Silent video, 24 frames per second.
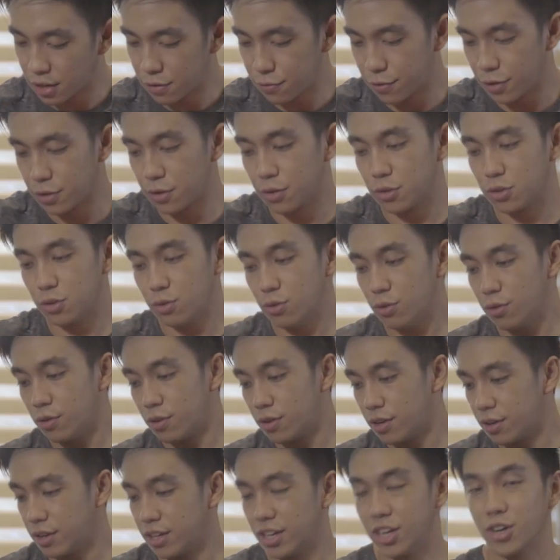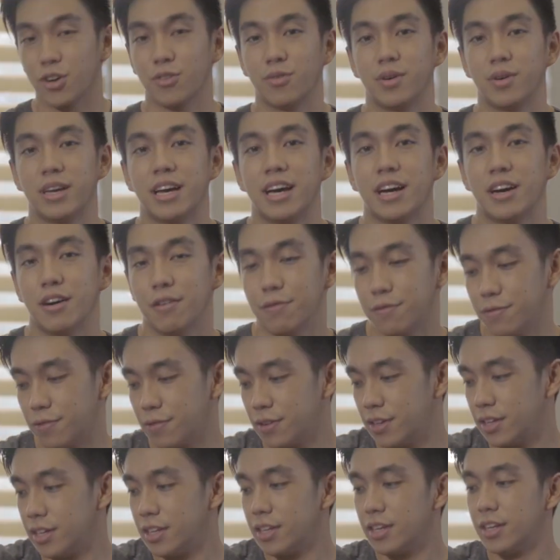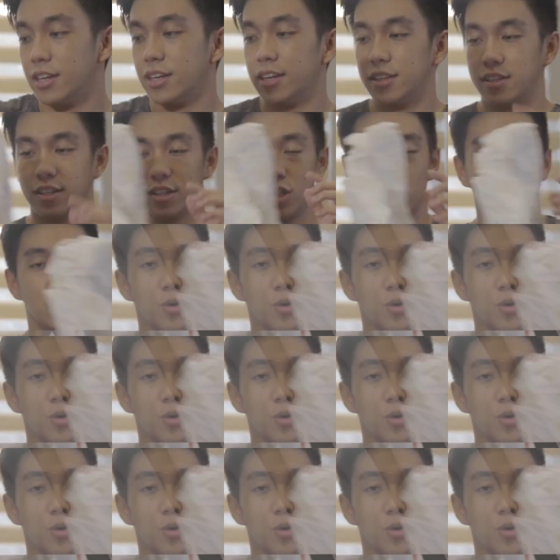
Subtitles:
Without further ado, here we have the